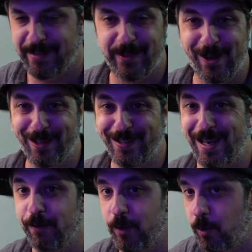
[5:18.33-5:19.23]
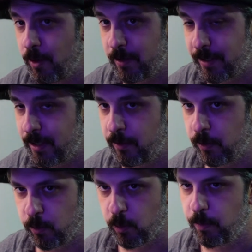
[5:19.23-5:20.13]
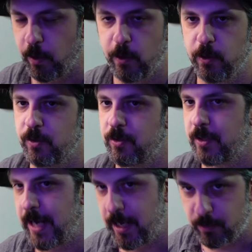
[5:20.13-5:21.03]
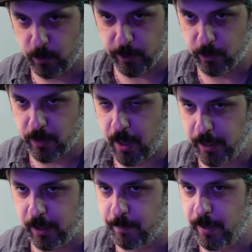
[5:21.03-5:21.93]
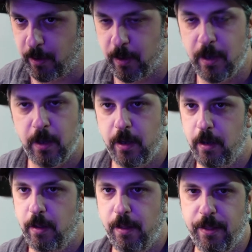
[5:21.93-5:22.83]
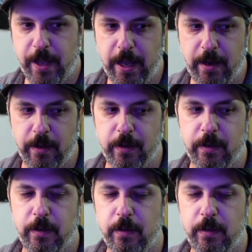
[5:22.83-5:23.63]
As long as everyone in the group understands what you're talking about, then